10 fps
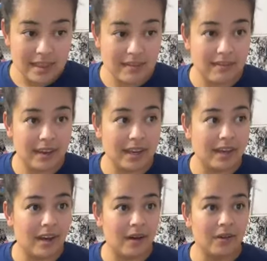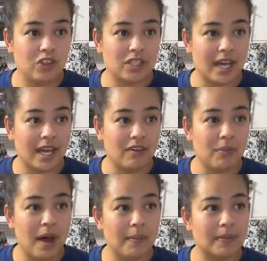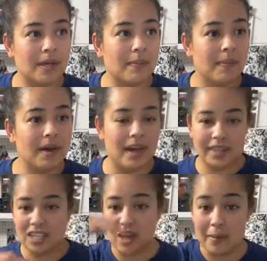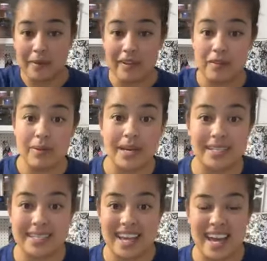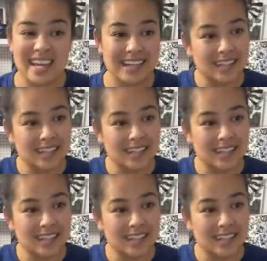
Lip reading: the video just kind of pops up at the top of everybody's thing.